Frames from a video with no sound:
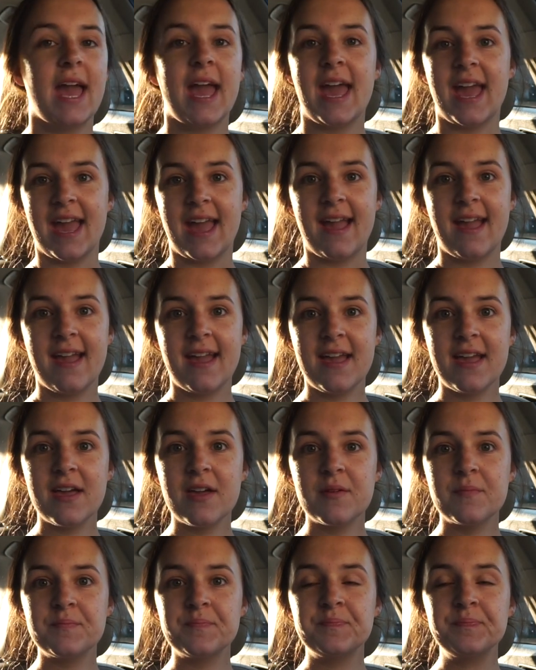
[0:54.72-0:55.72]

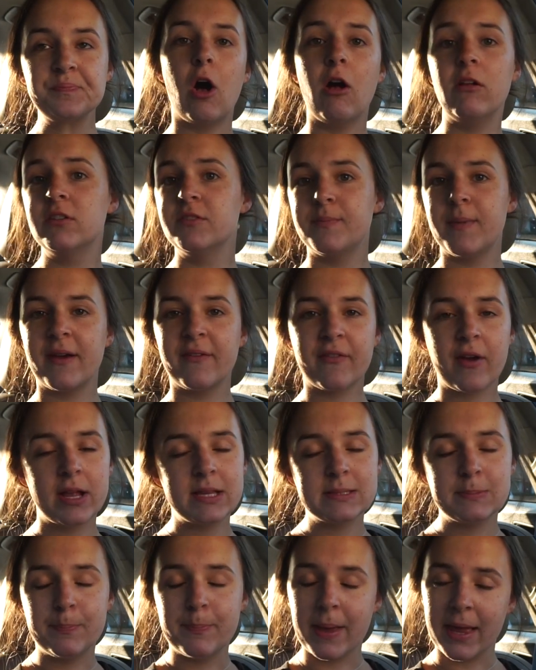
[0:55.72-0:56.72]
a.m. All of my
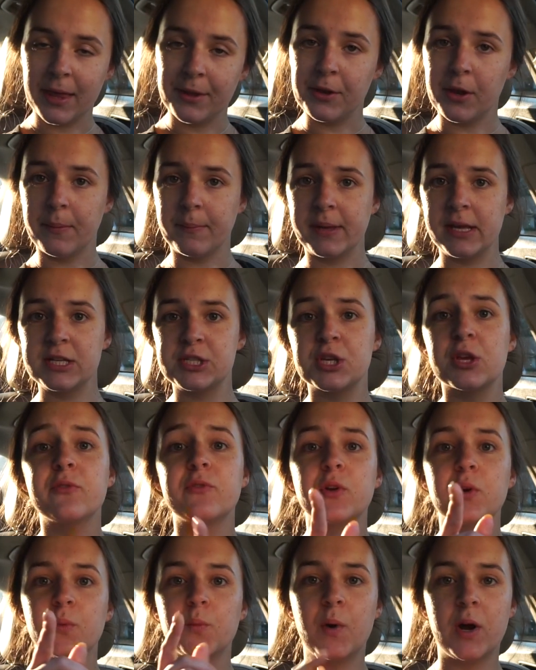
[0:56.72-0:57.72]
friends bailed on me, so
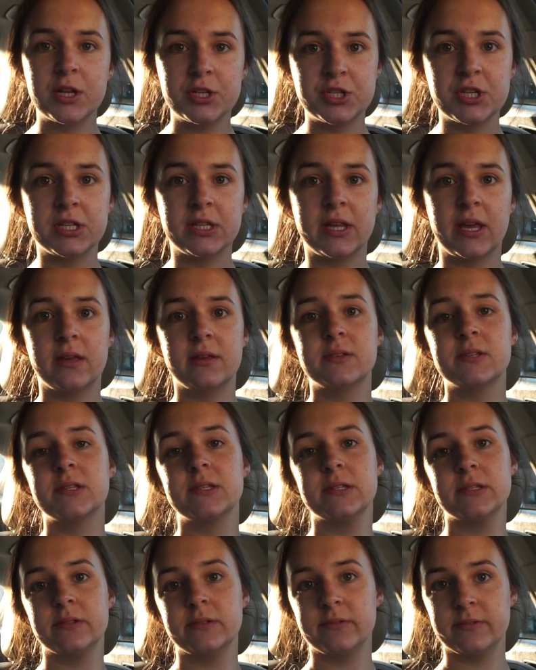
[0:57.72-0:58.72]
if you're watching
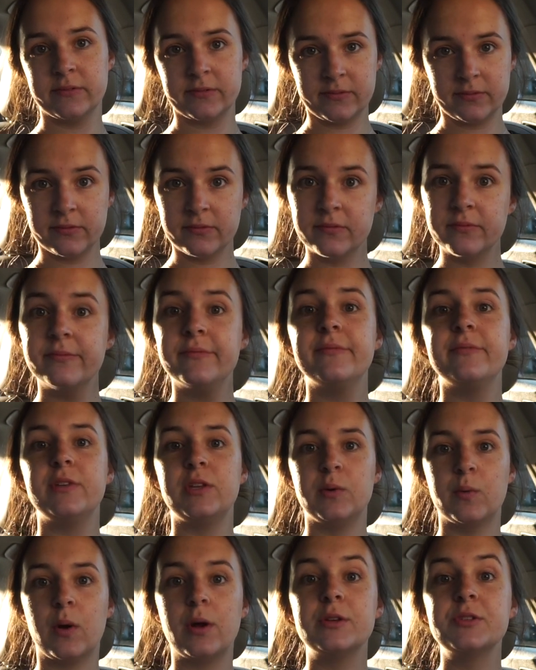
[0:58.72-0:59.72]
this,
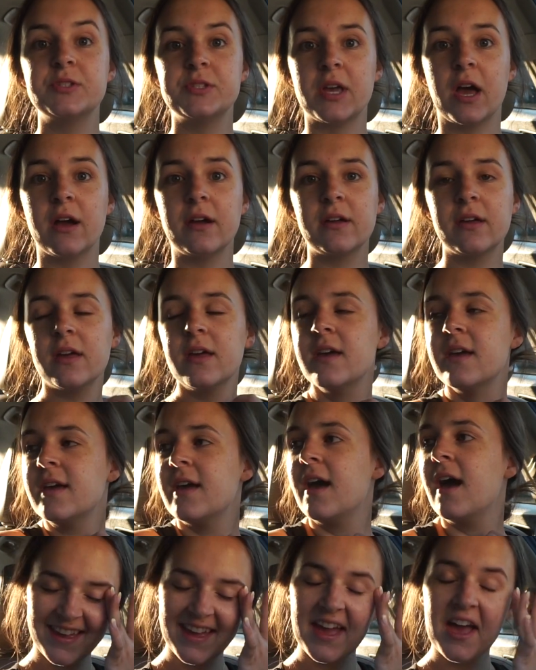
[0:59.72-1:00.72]
you all suck.
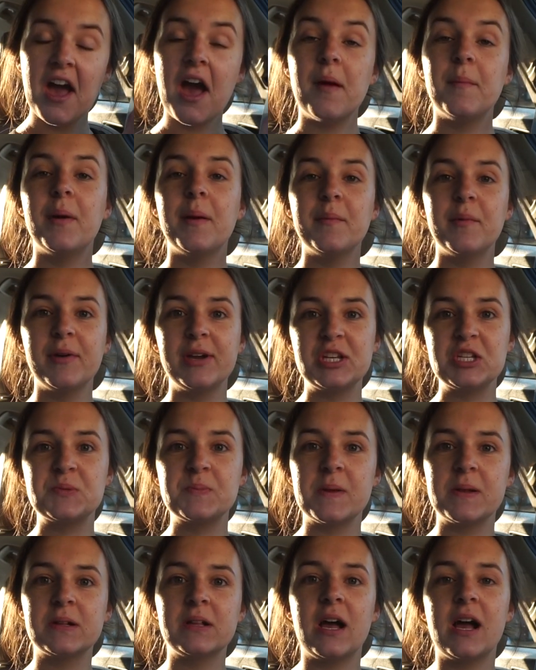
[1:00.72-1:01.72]
I'm on my way to
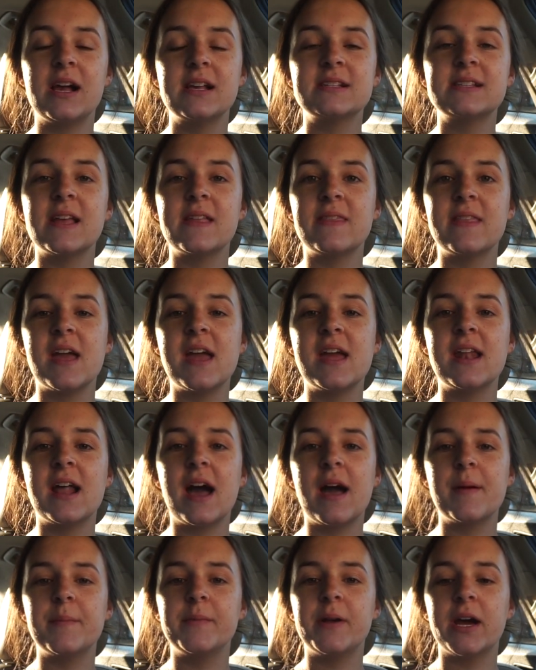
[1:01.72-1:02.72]
spin class and then
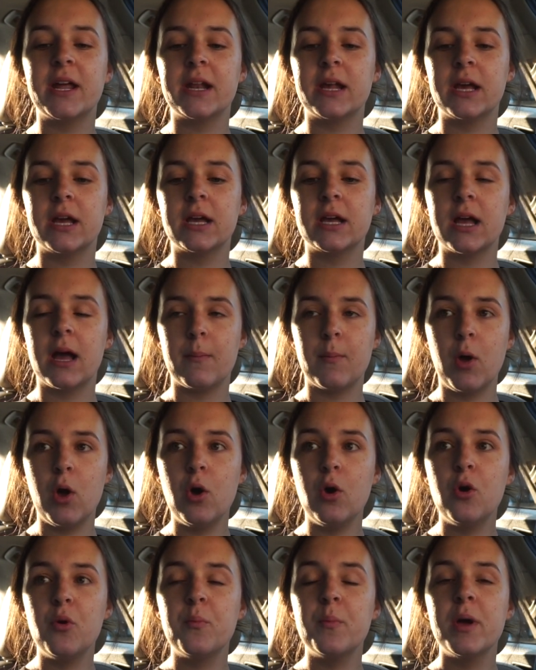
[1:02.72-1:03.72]
I'm gonna come
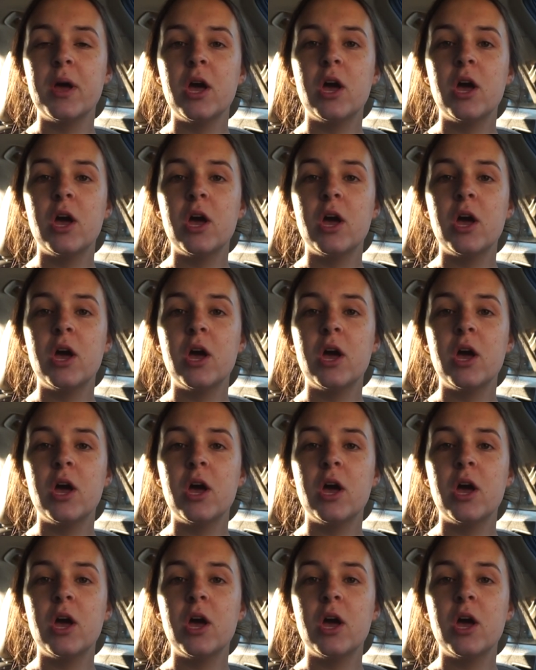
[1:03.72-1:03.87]
home.